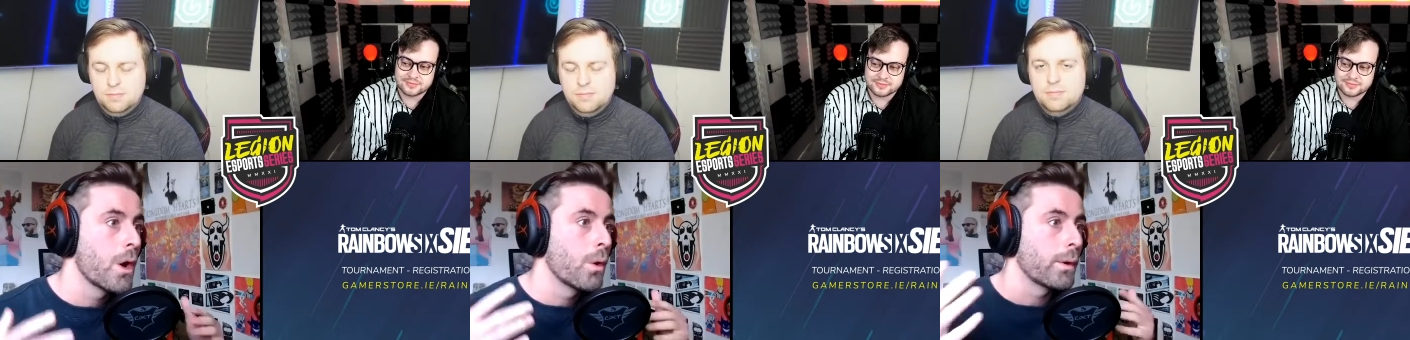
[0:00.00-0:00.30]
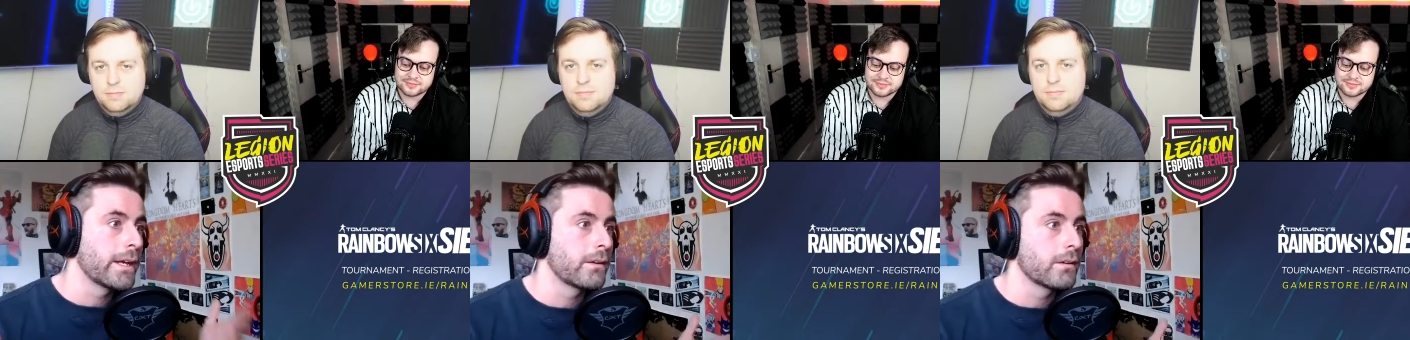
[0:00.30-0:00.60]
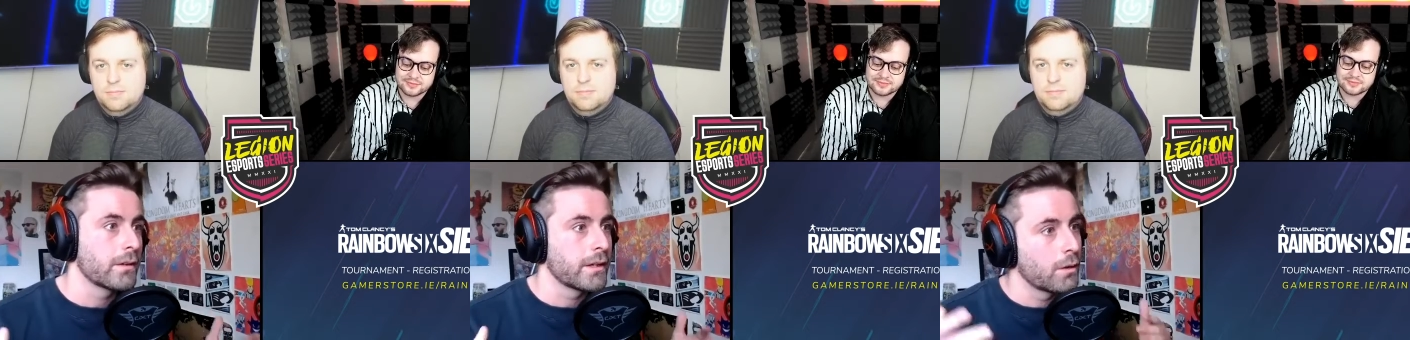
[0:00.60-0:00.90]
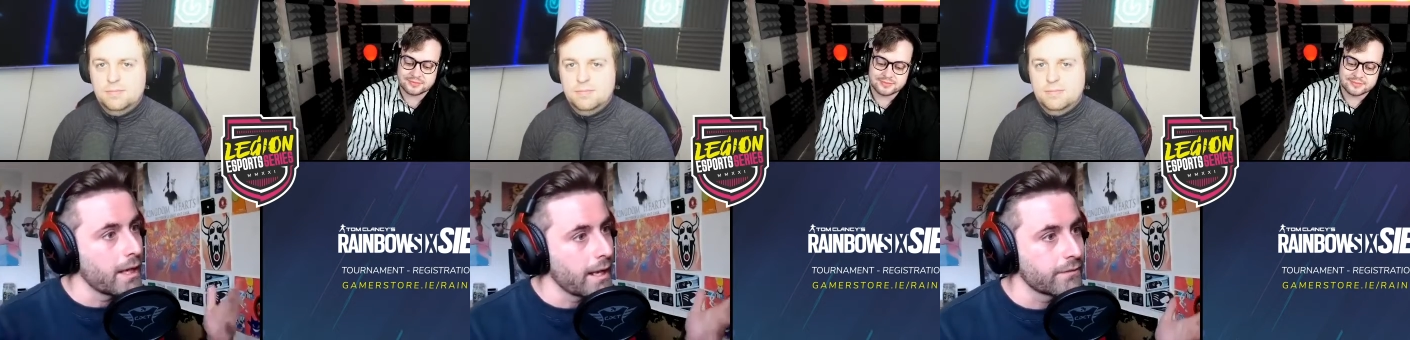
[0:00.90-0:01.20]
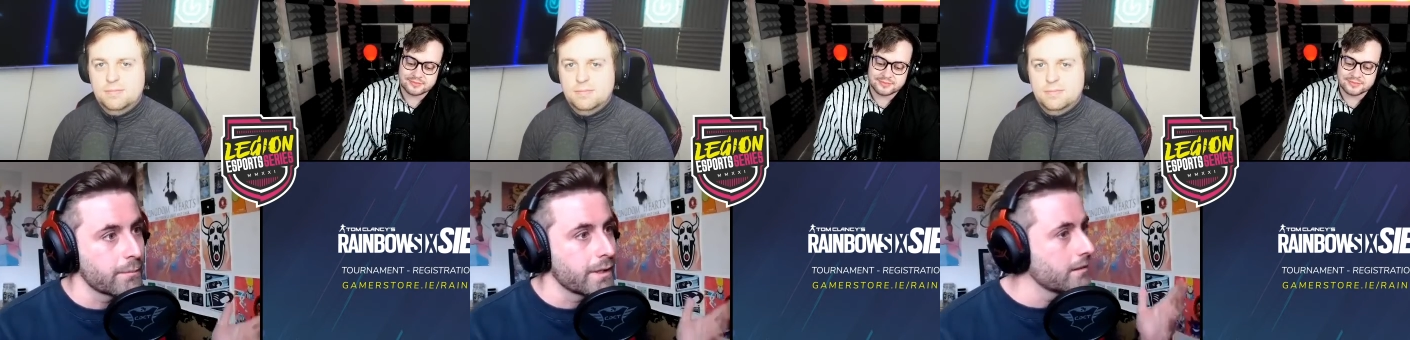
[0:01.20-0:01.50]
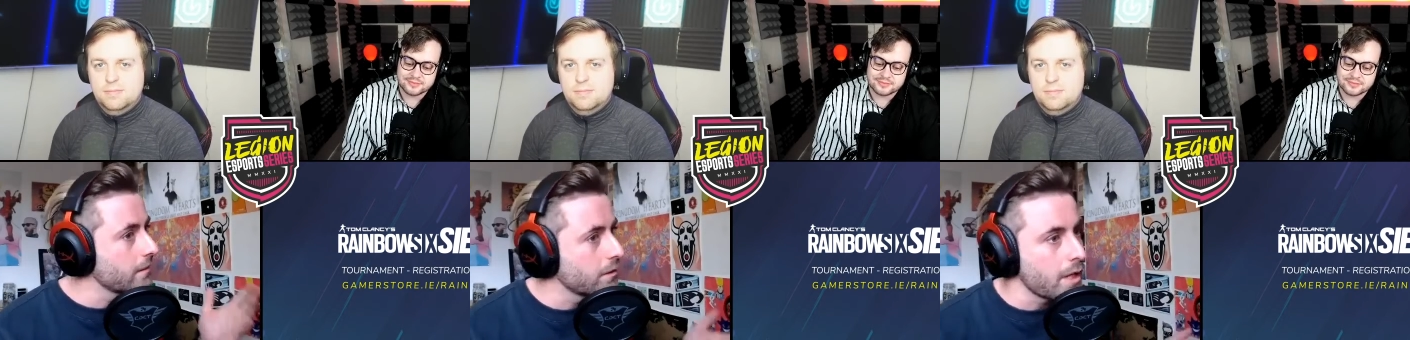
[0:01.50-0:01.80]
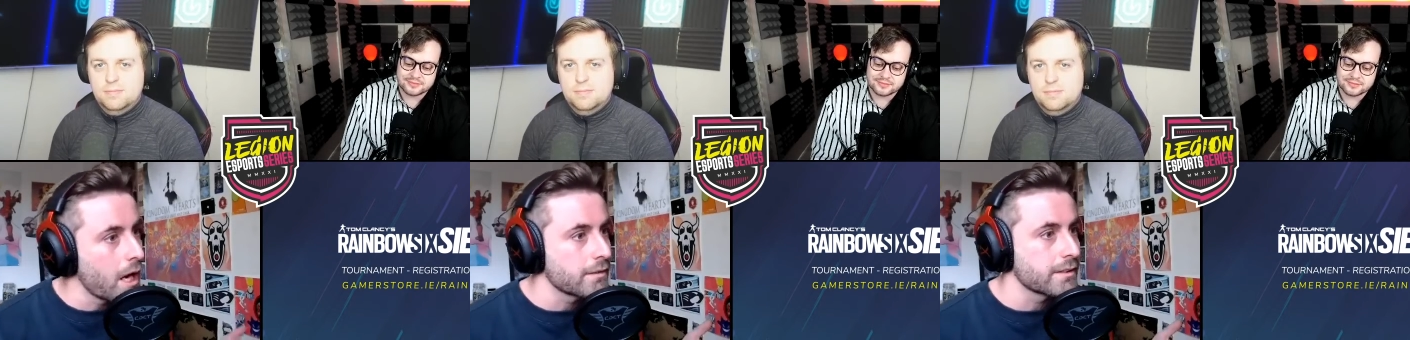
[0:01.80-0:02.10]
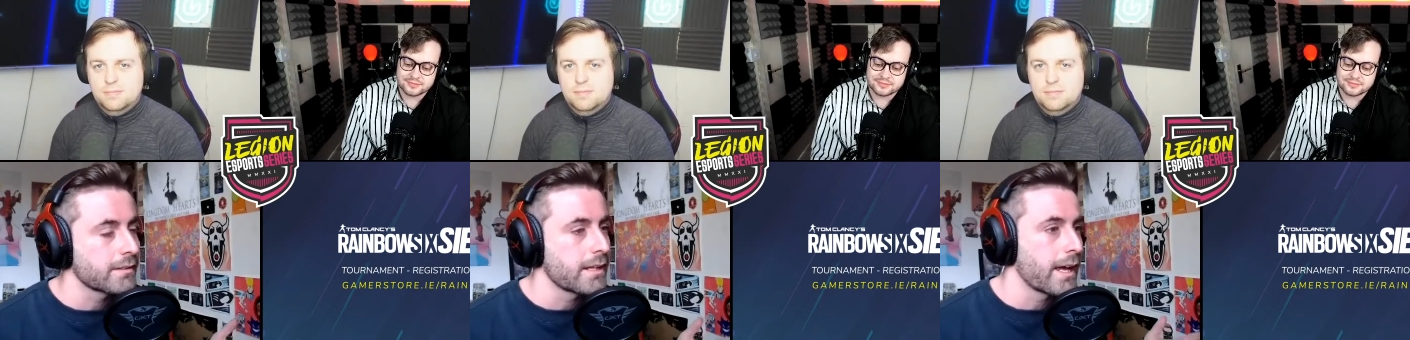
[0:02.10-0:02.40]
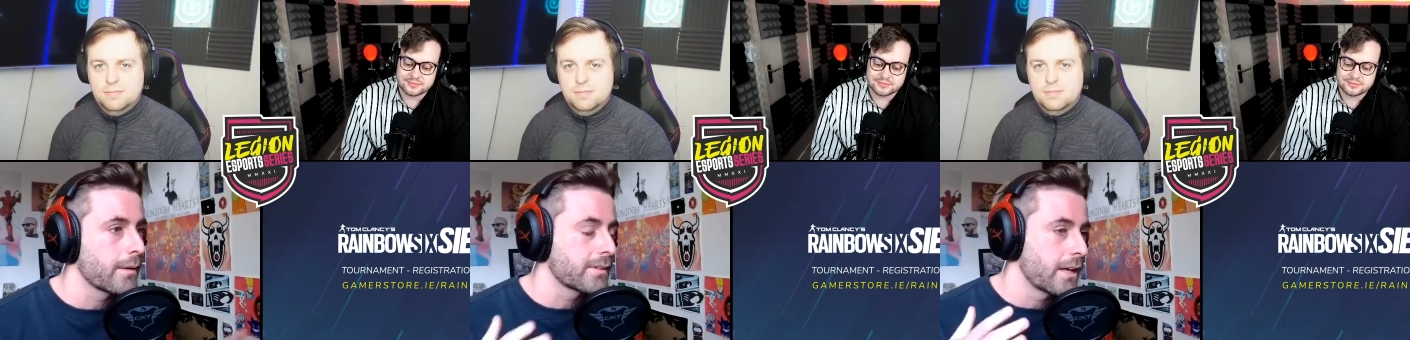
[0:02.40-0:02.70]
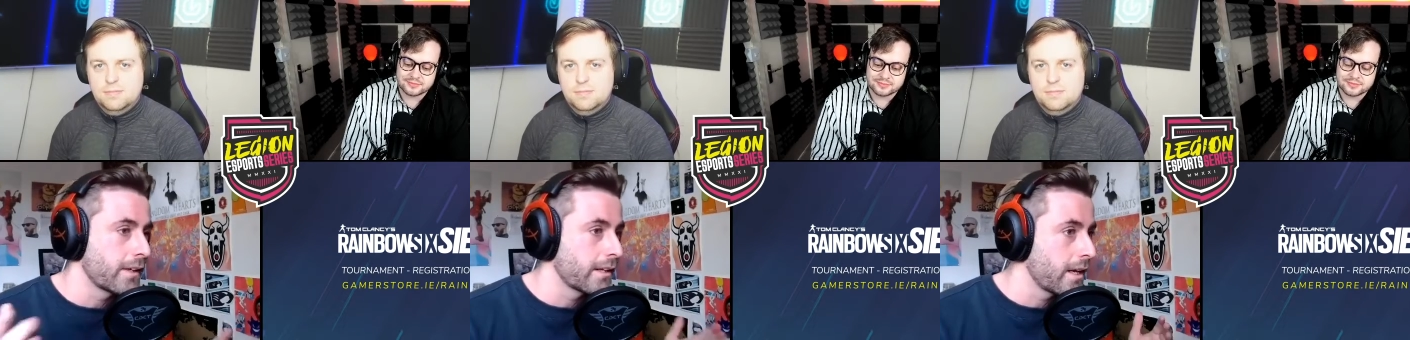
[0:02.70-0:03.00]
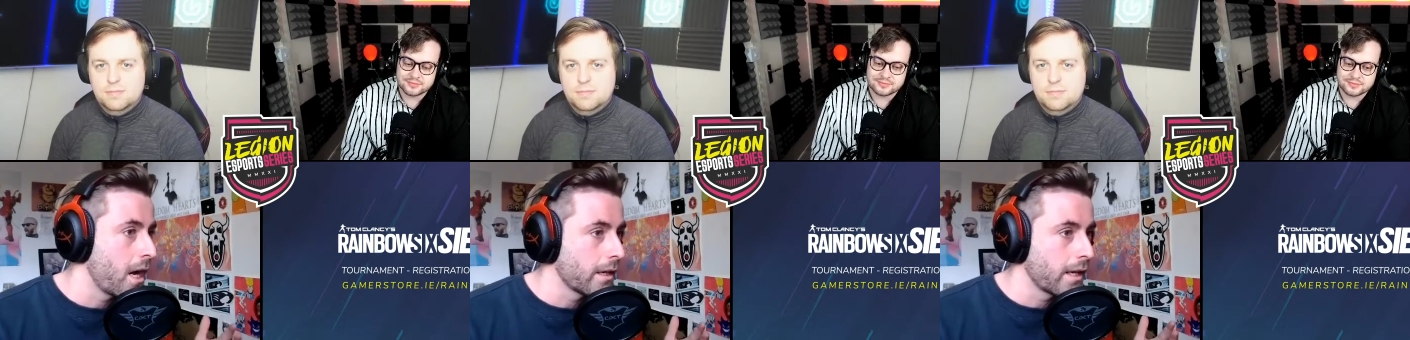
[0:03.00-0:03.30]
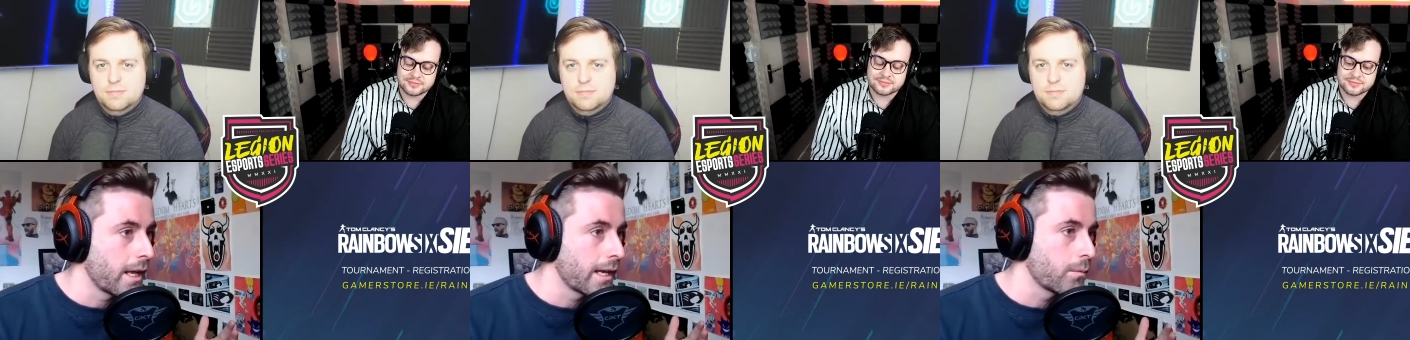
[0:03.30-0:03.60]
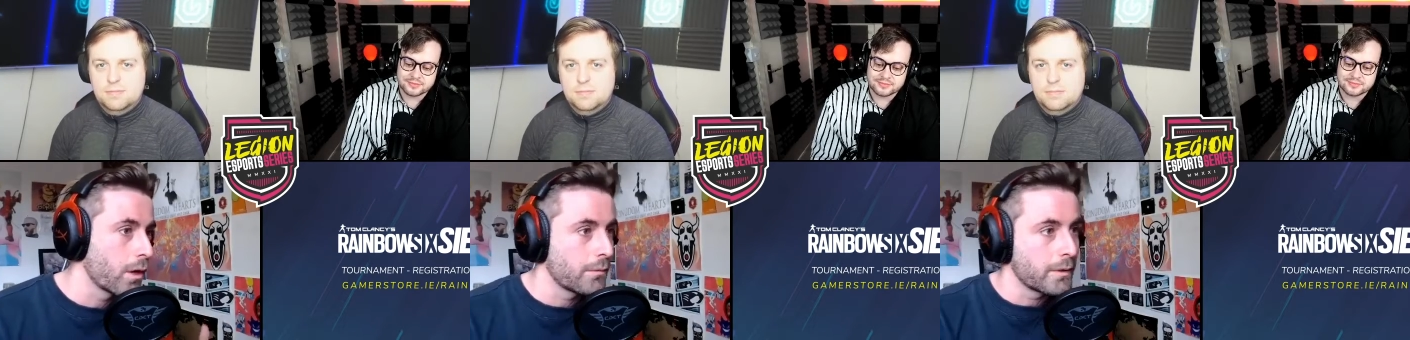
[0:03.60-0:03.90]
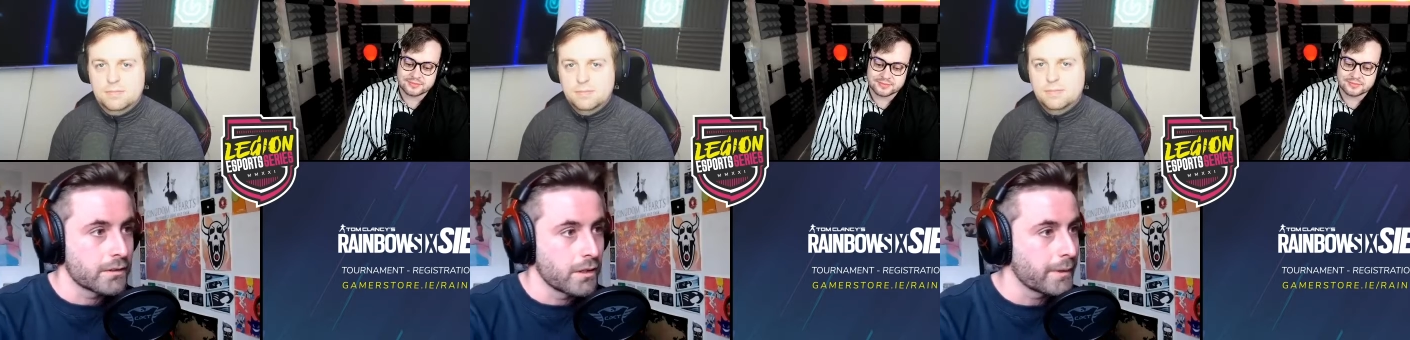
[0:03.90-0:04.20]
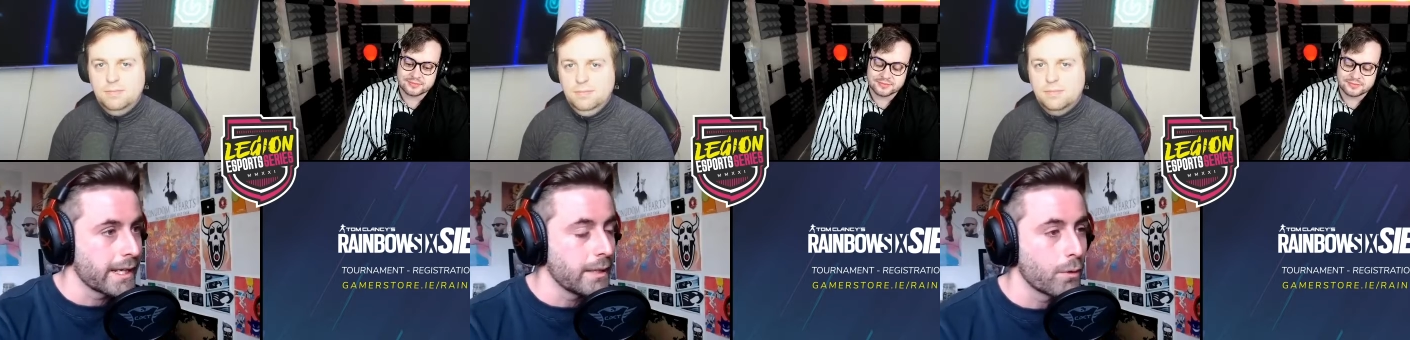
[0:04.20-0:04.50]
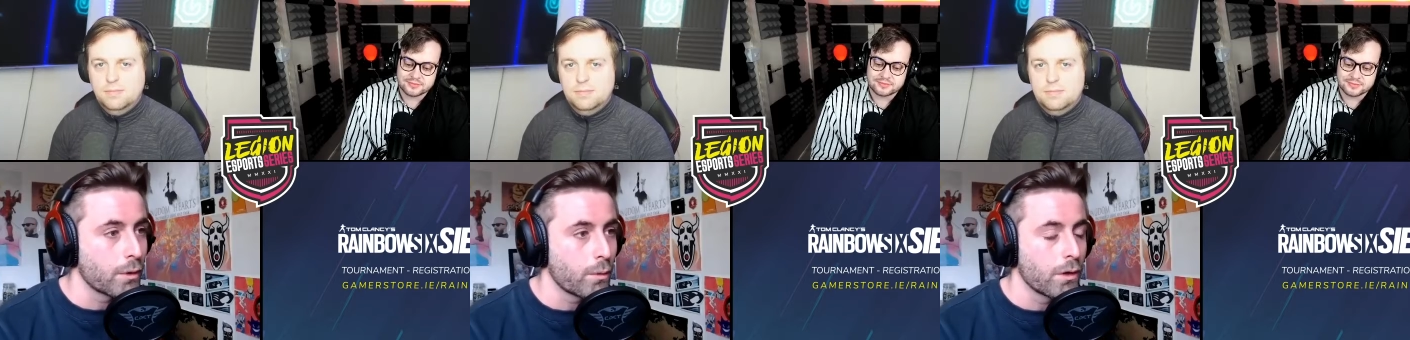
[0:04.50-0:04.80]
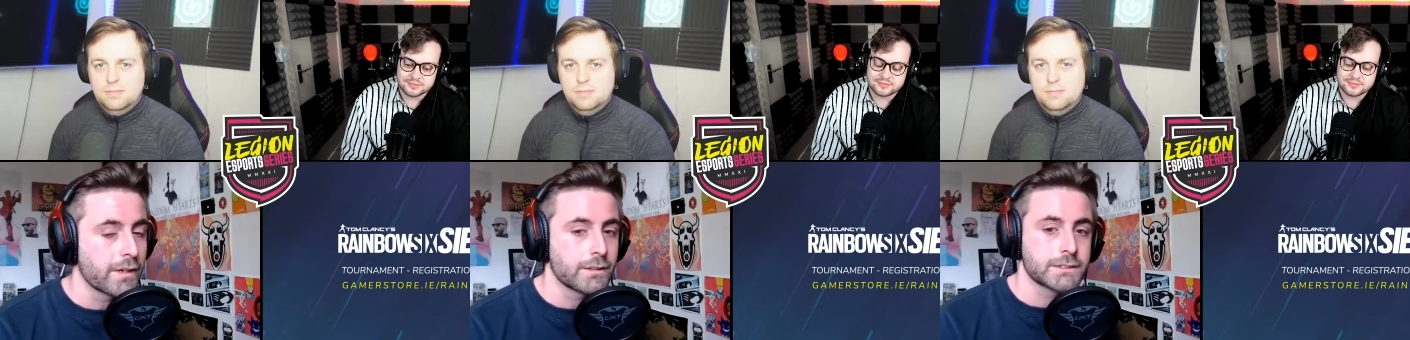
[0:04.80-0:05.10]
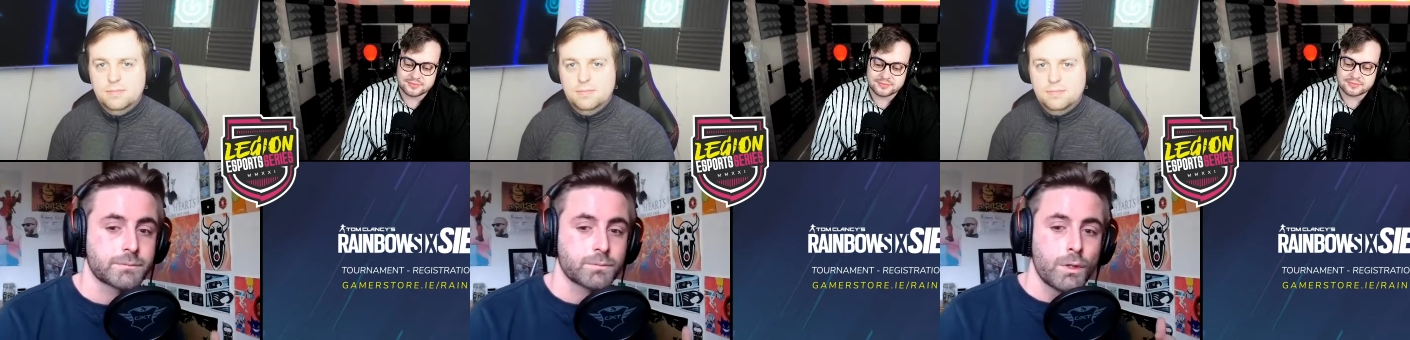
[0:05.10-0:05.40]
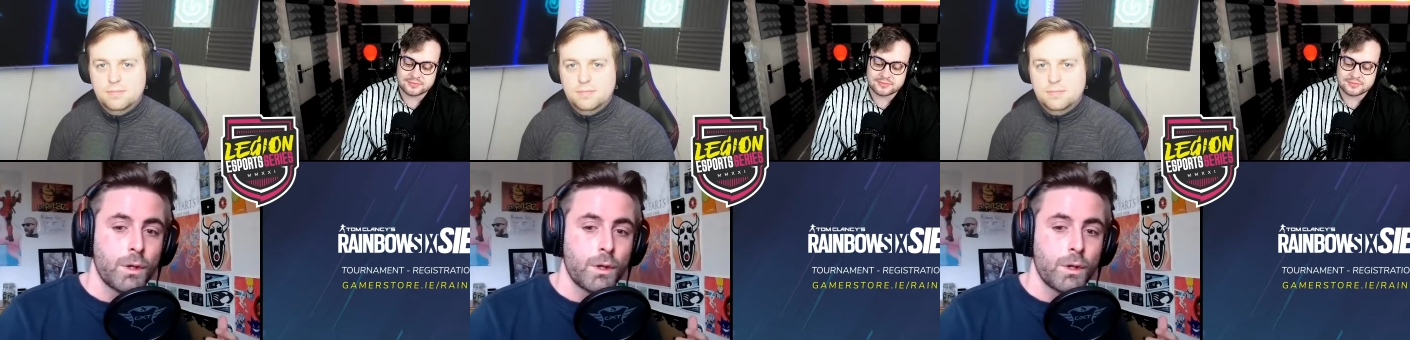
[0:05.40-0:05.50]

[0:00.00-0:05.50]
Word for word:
Speaker 1: We, you know, life can be, you know, toxic at times, definitely in the online world with some keyboard warriors,